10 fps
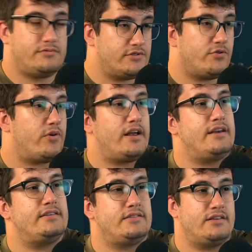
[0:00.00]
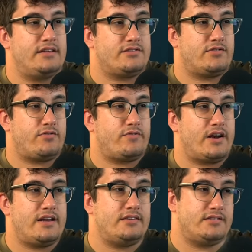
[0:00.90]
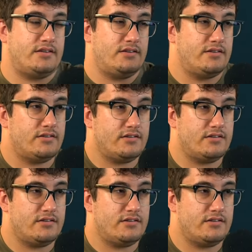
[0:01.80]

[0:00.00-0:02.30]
It's crazy. That's not crazy. Anymore.